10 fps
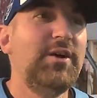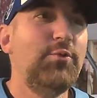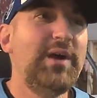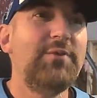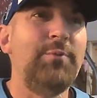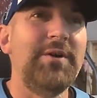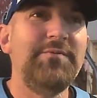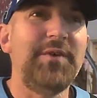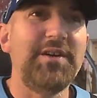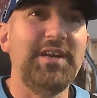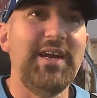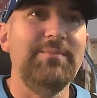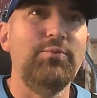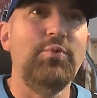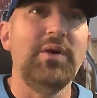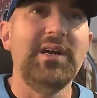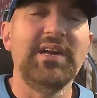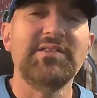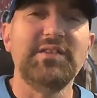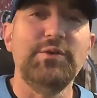we had one fun game
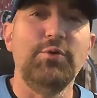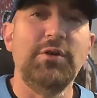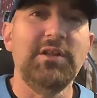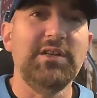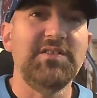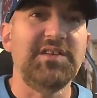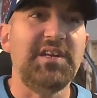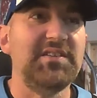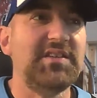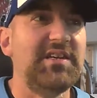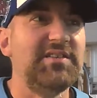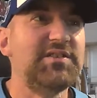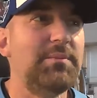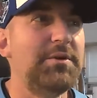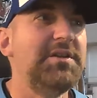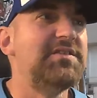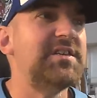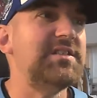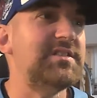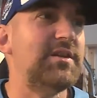against the New Orleans Saints, and somebody
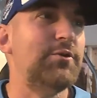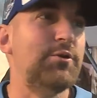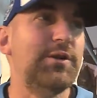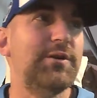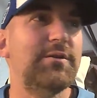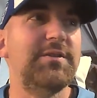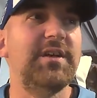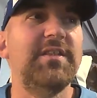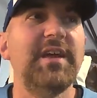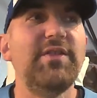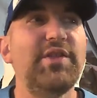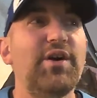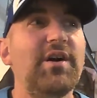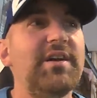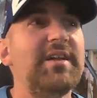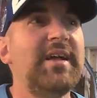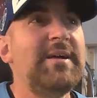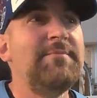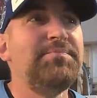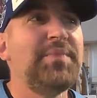said earlier that they thought
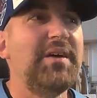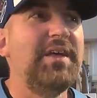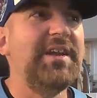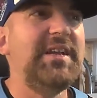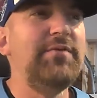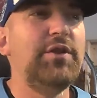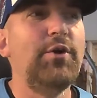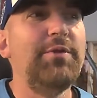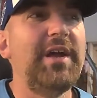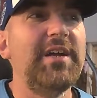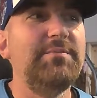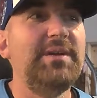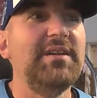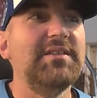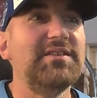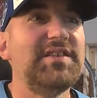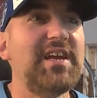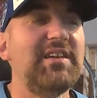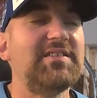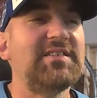that even though they had beaten the
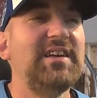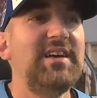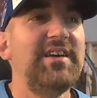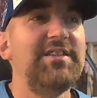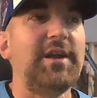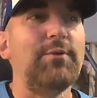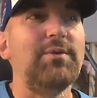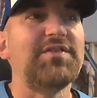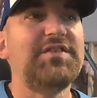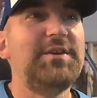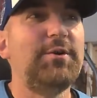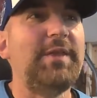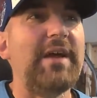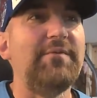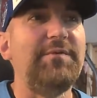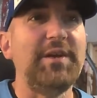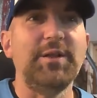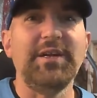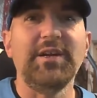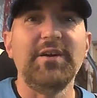Saints, there was still that
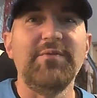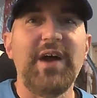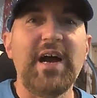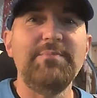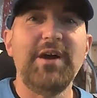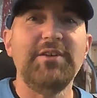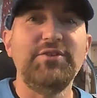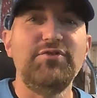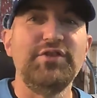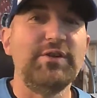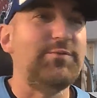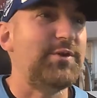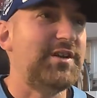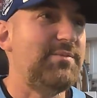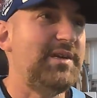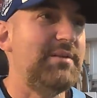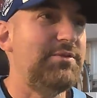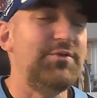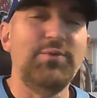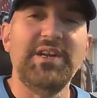feeling of, I'm not too sure if we're going to be able
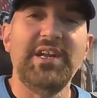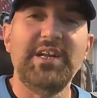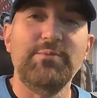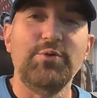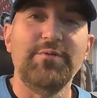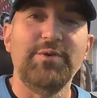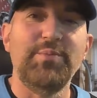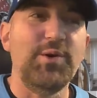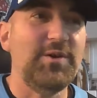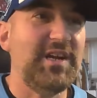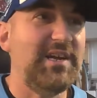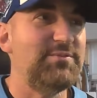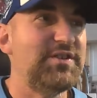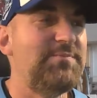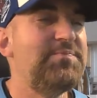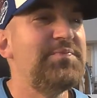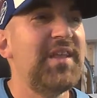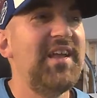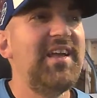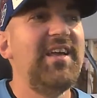to win any more football games.
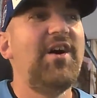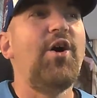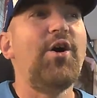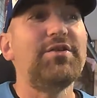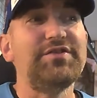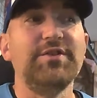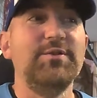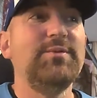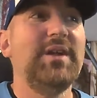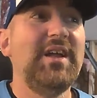Also,